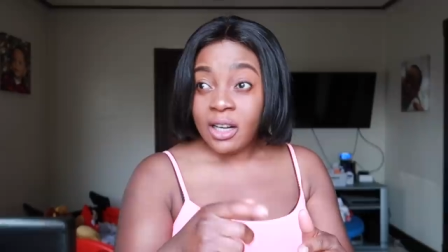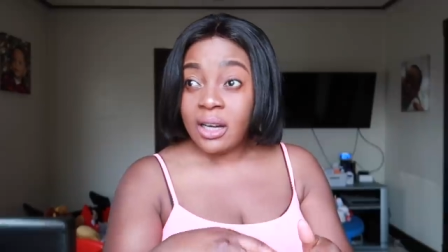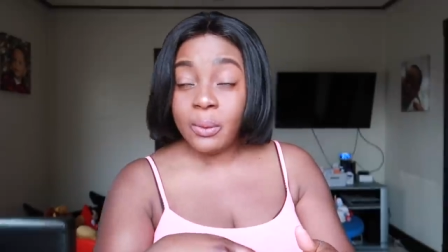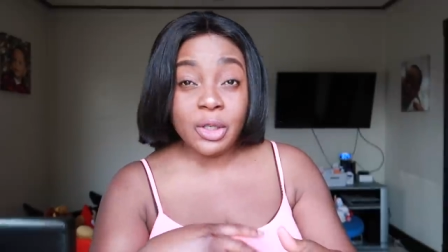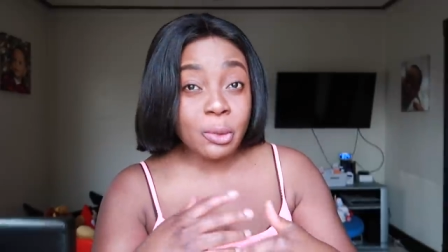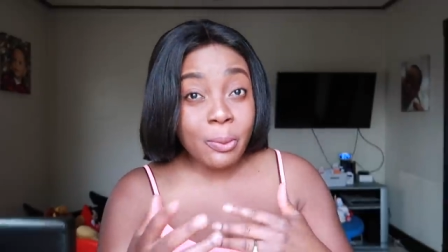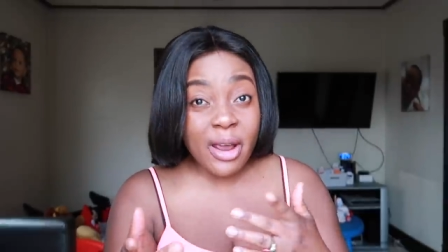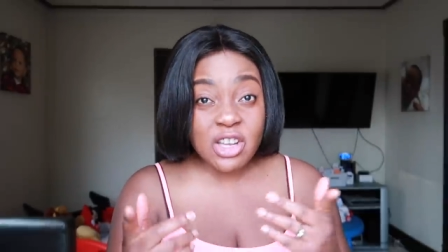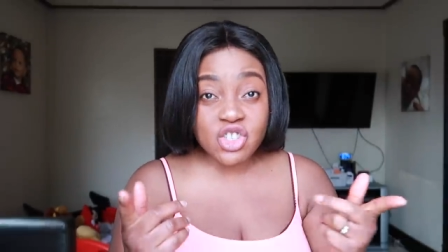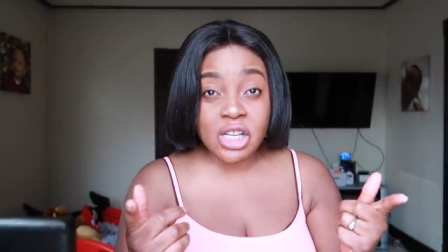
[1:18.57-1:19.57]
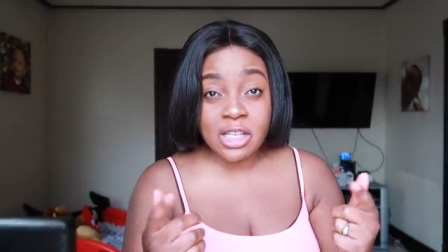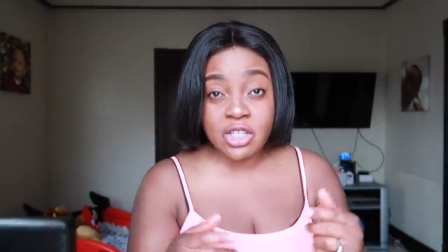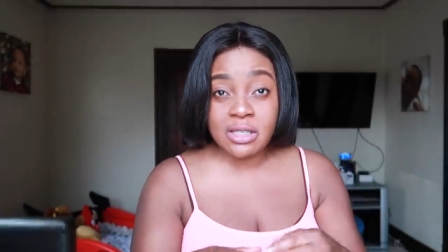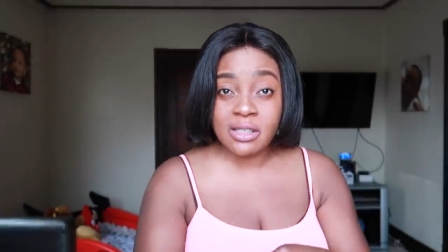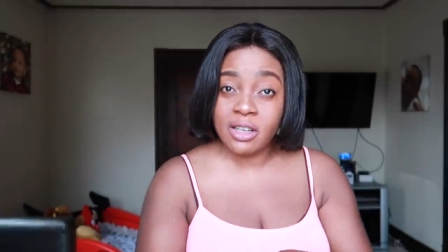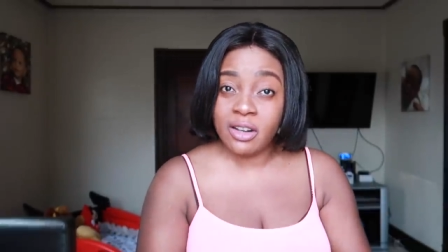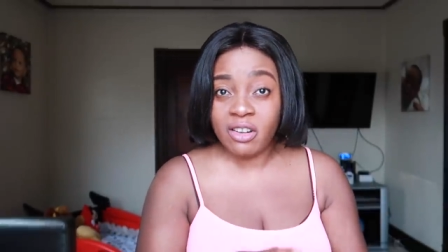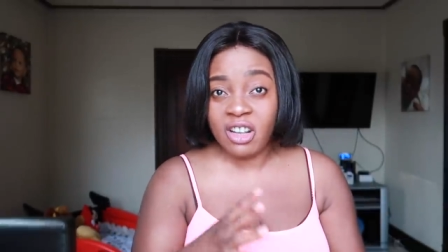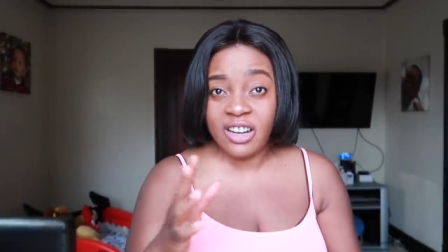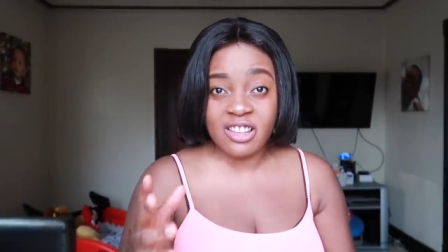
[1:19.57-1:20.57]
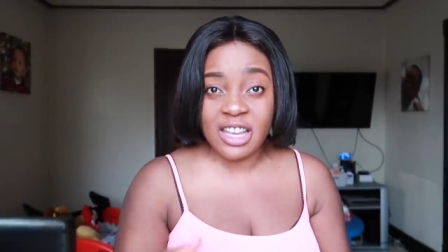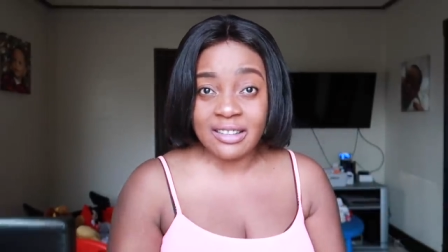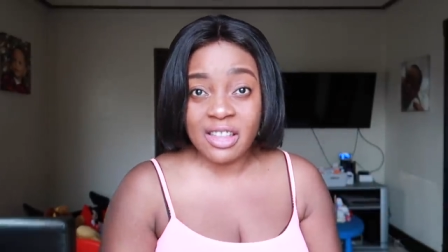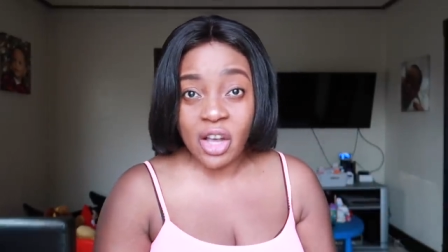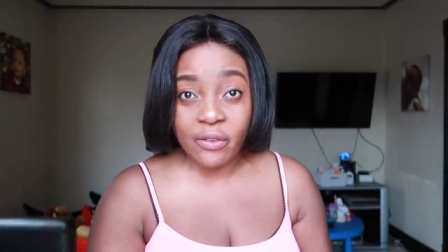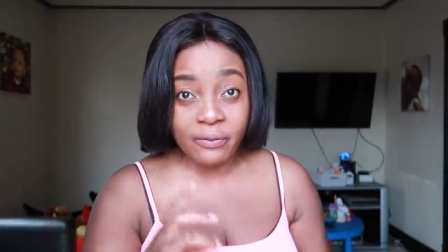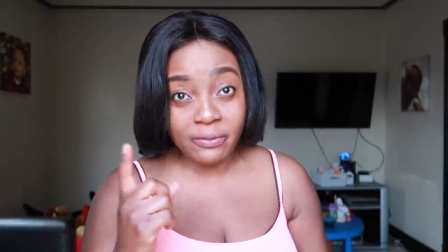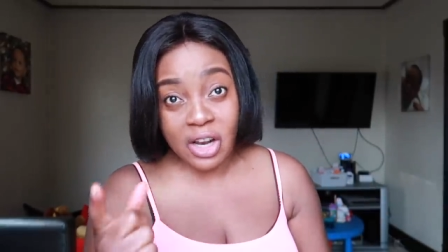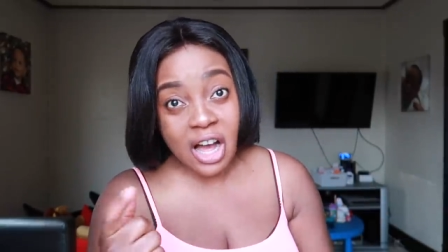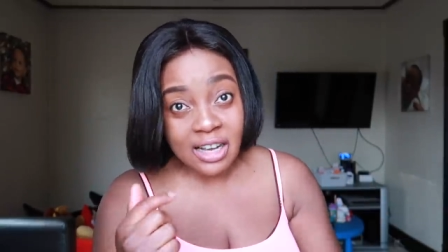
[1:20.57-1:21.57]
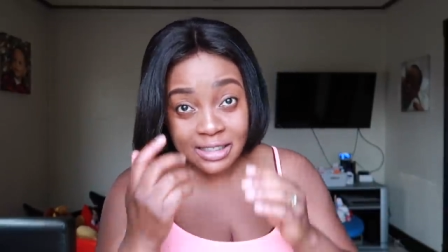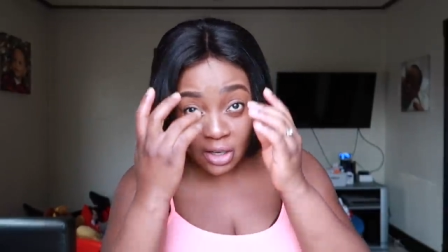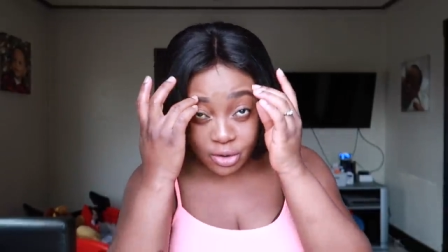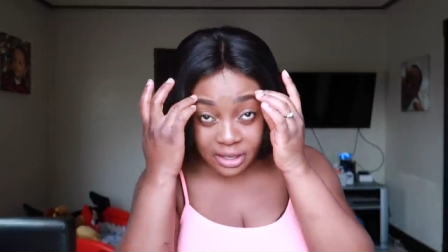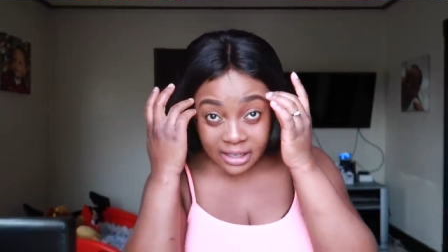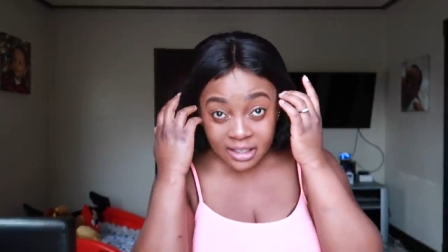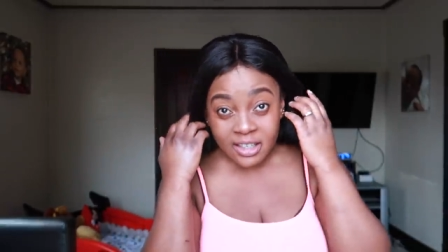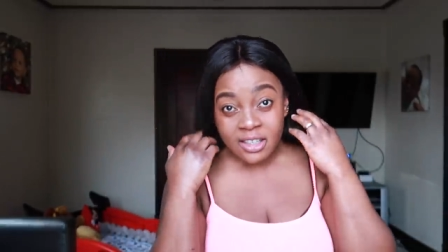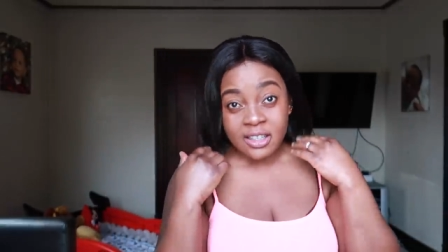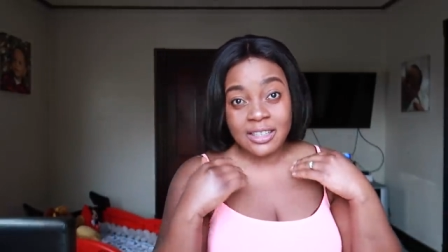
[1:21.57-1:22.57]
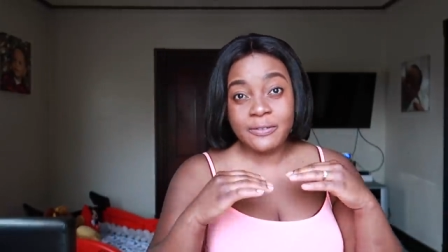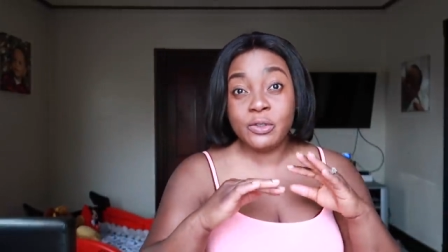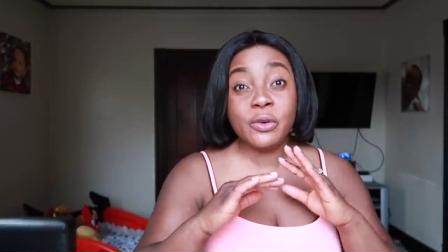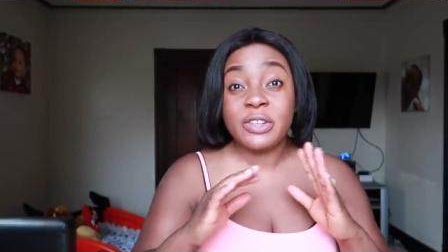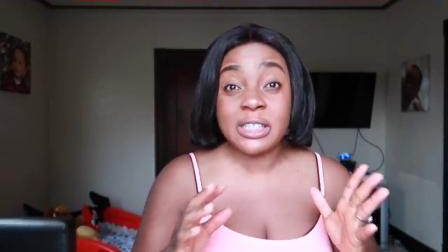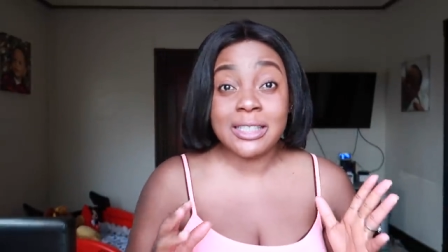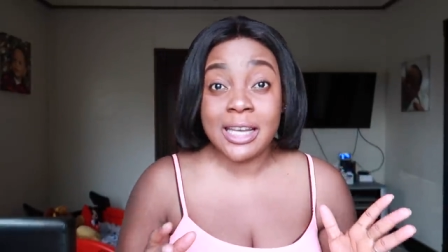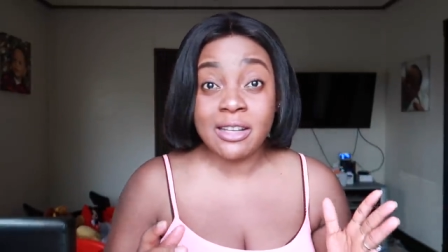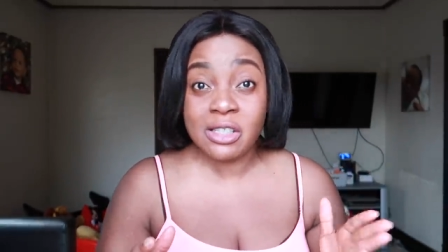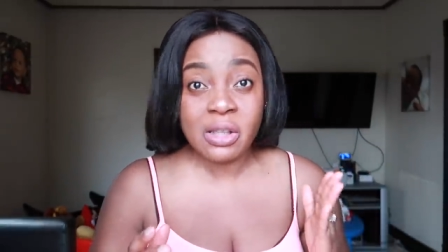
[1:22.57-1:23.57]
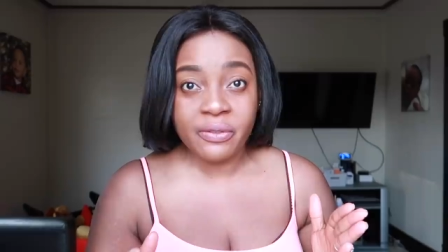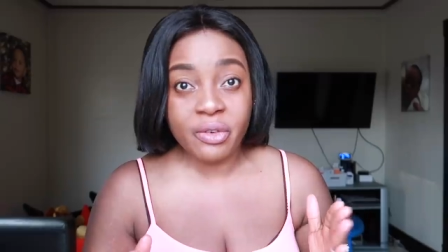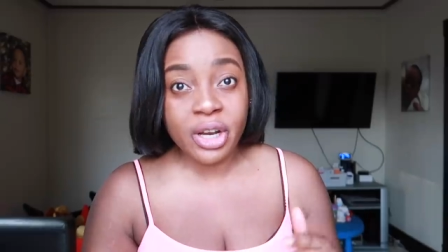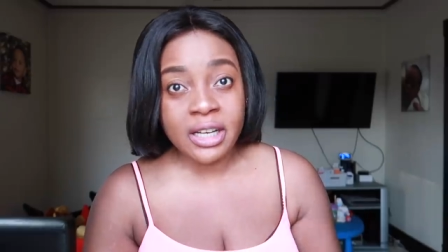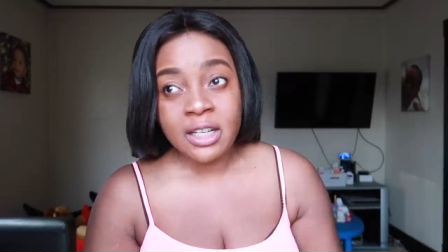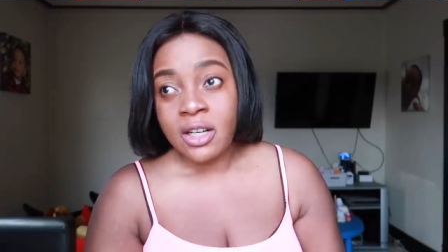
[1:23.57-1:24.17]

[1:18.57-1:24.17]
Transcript: Uh, we do pranks, challenges, you know, anything you can think of, vlogs and all that. It's full of entertaining stuff, right?